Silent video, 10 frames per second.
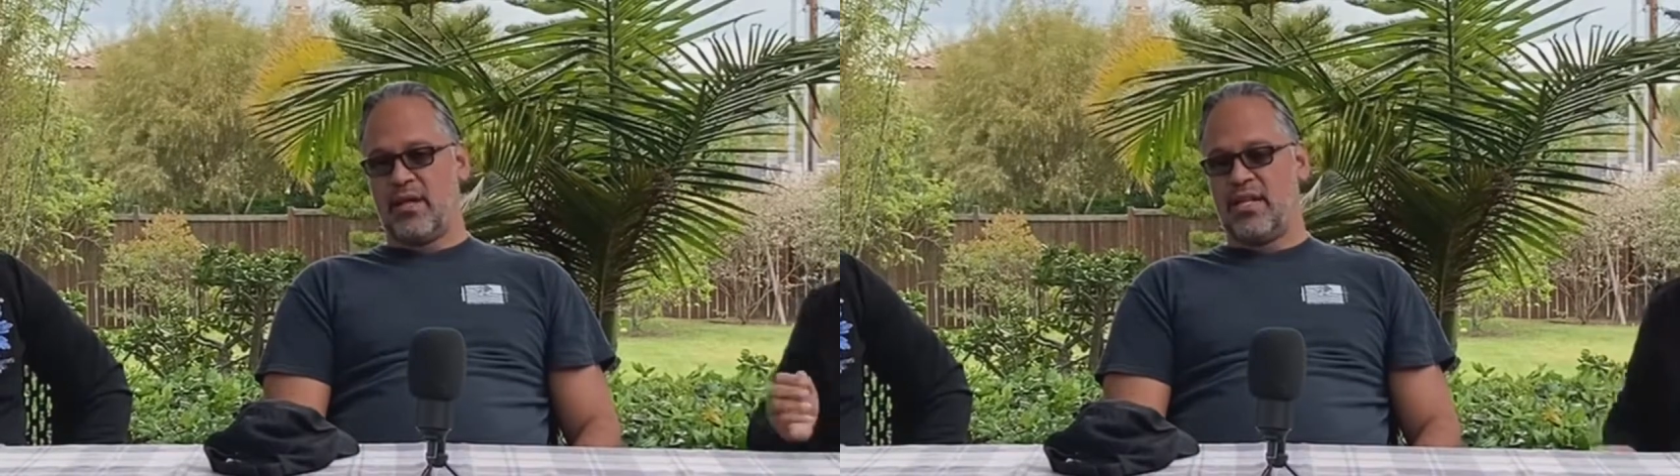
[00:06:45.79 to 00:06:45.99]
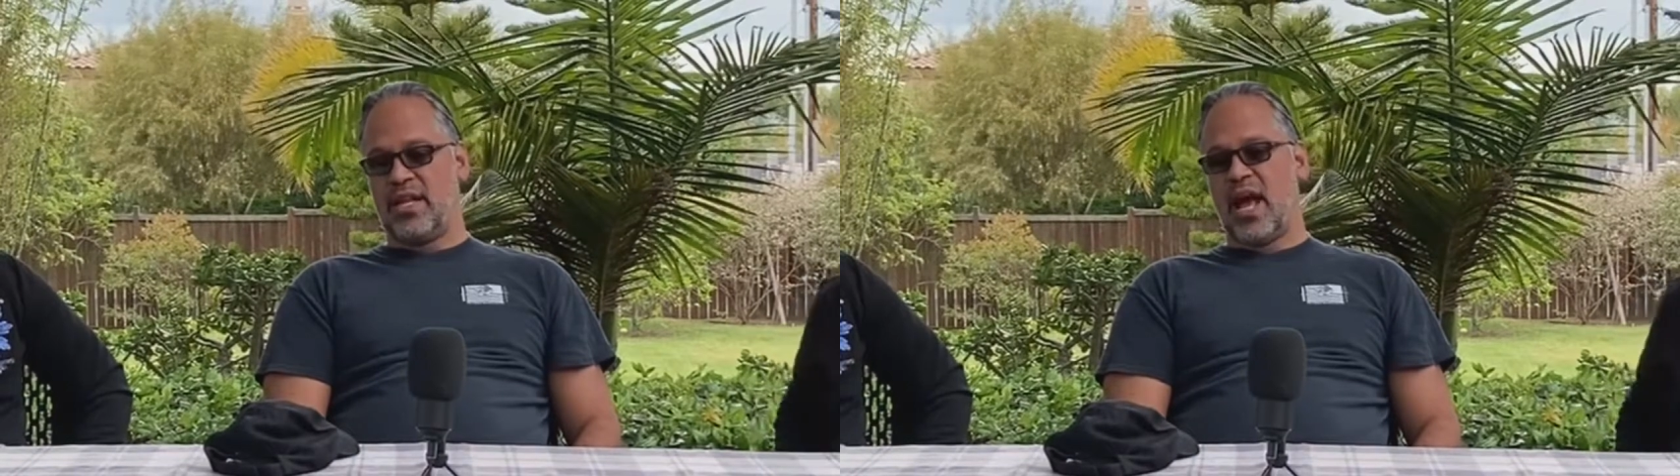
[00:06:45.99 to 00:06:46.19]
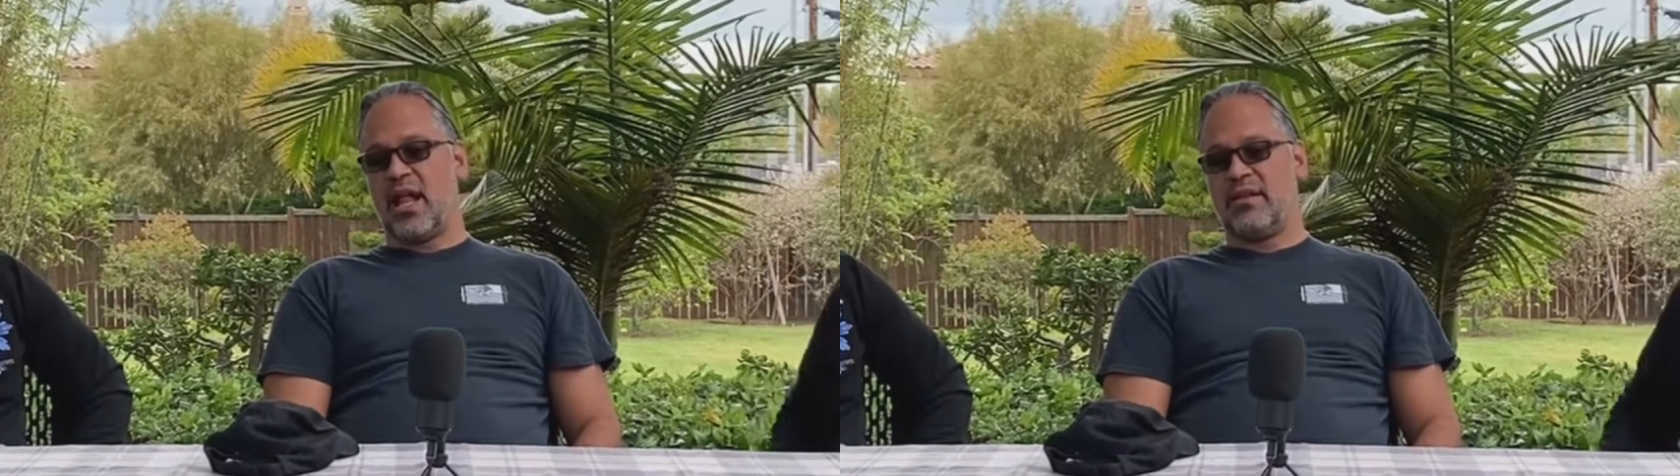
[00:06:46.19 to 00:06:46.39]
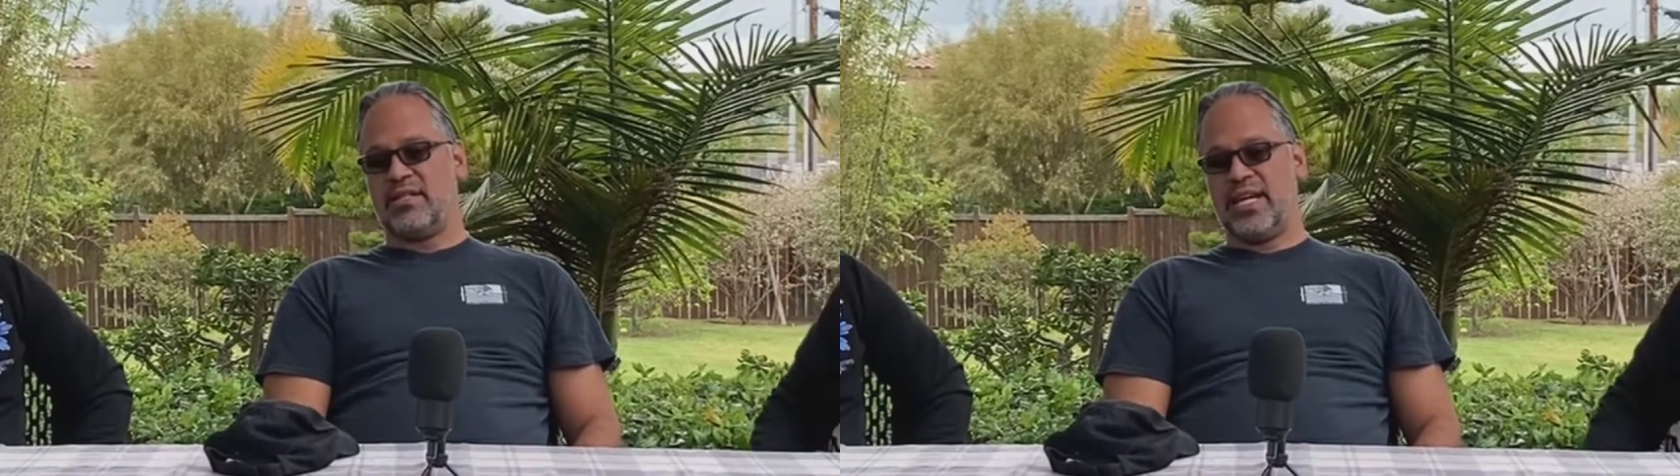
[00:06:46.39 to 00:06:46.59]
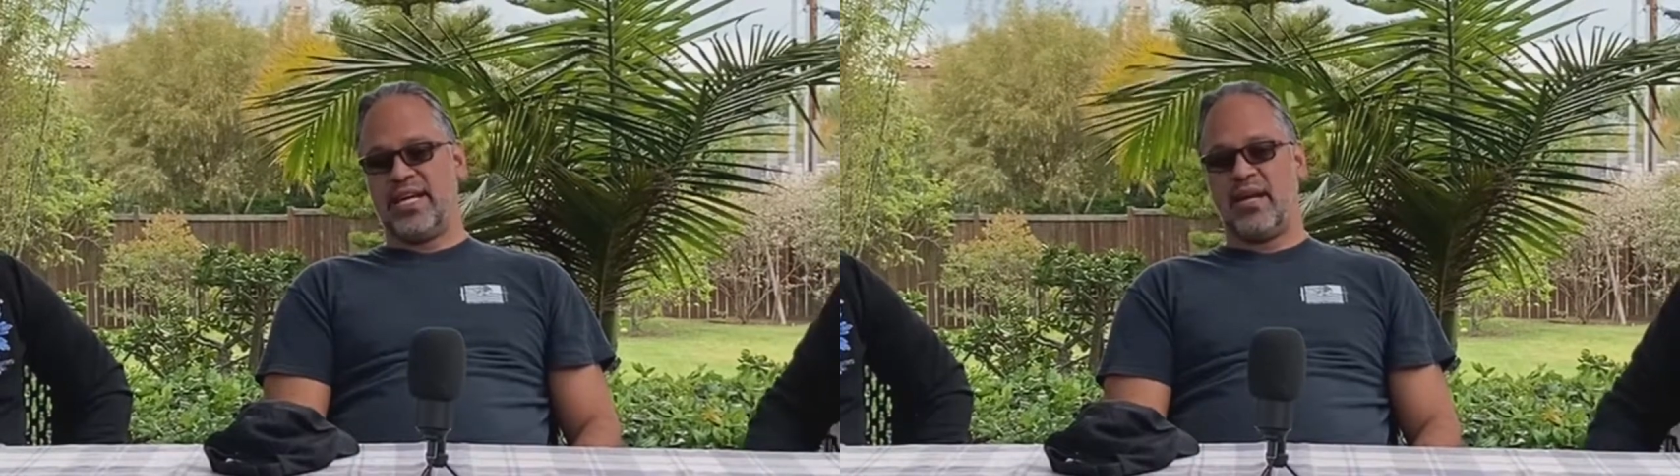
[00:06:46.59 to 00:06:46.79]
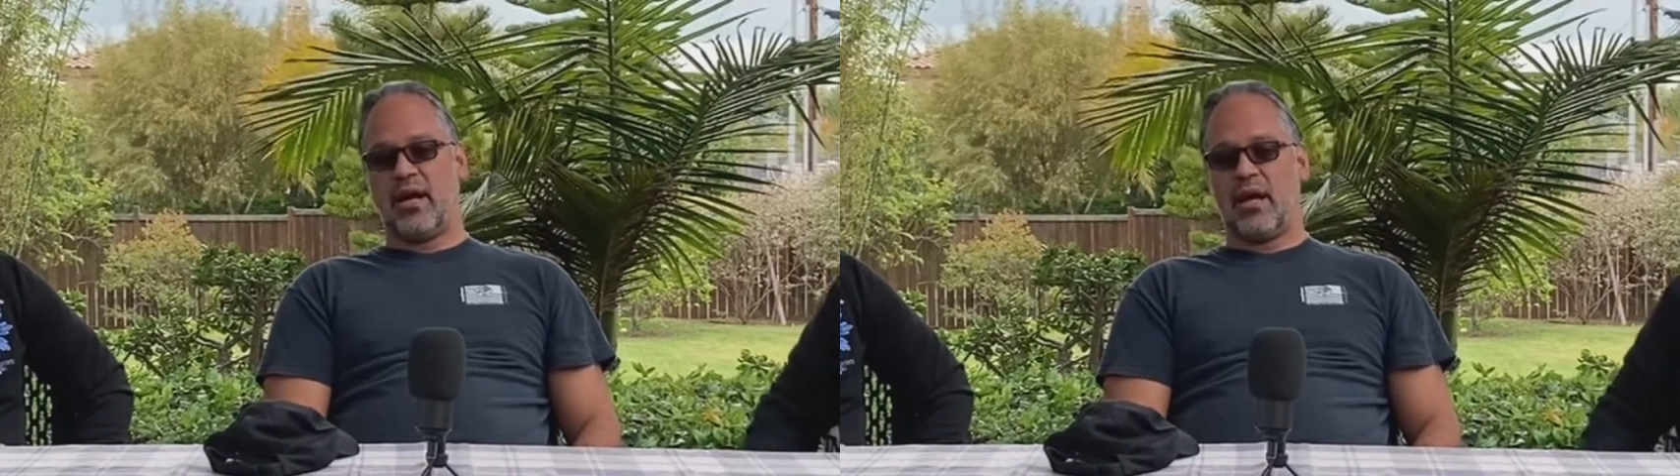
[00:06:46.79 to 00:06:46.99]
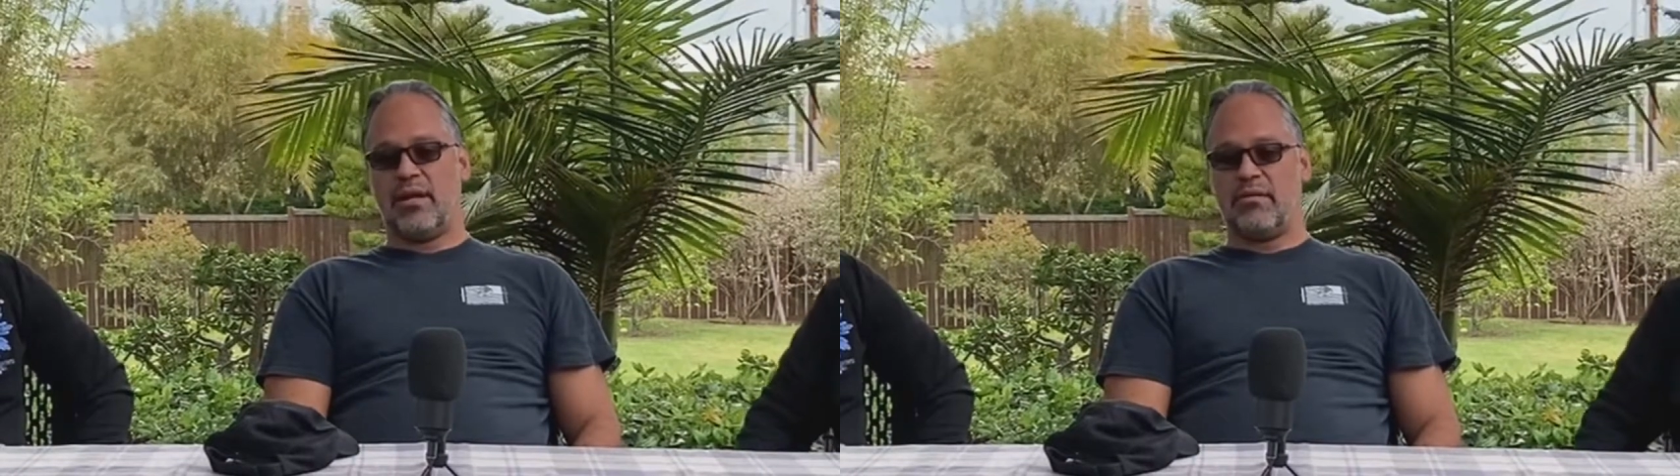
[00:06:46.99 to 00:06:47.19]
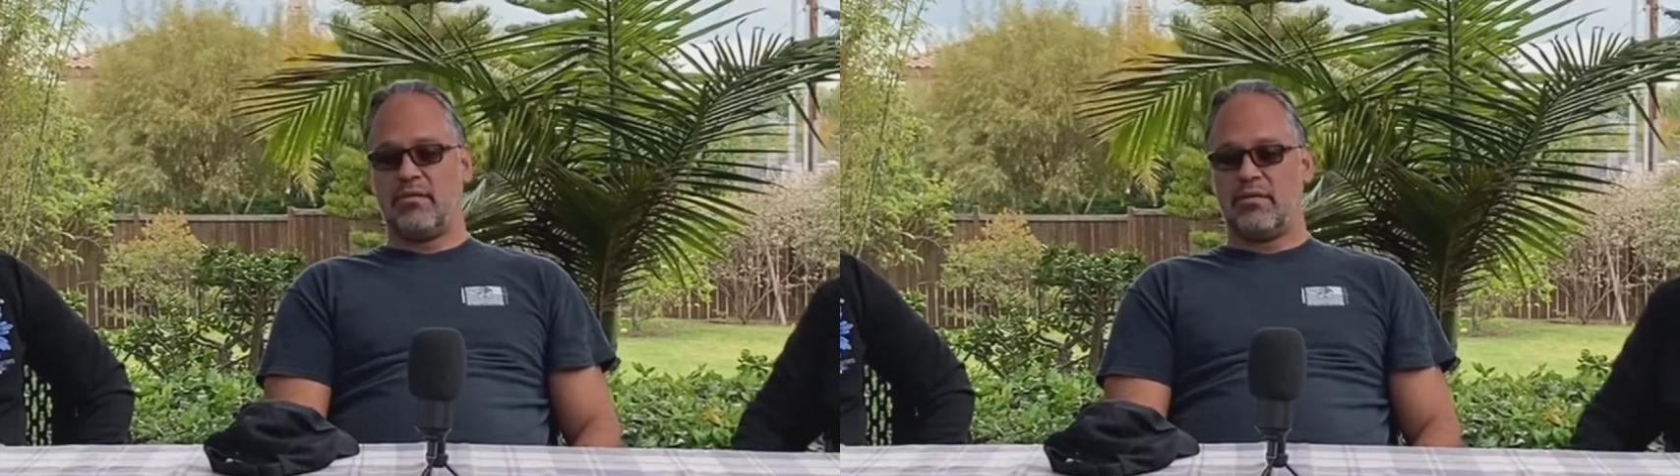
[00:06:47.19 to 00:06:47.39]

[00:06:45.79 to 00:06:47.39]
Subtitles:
did not dig on